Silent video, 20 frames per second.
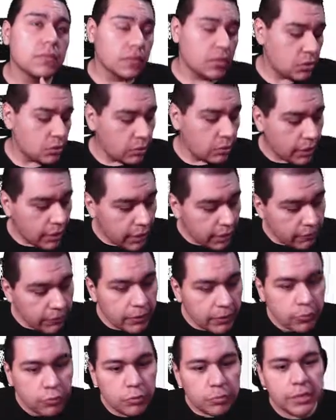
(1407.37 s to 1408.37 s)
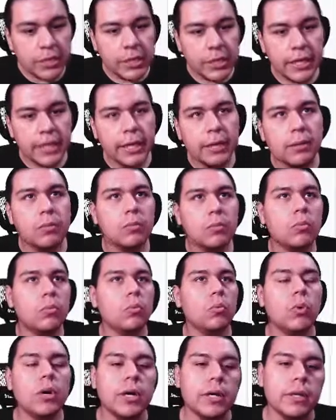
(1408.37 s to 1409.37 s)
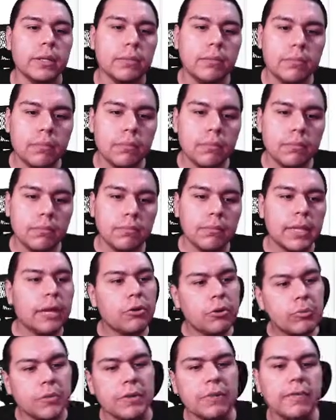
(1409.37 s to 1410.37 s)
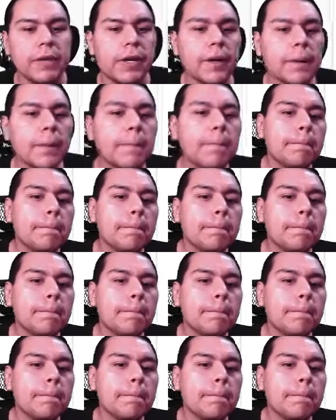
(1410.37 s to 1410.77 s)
So every group can get 1. That would be fair.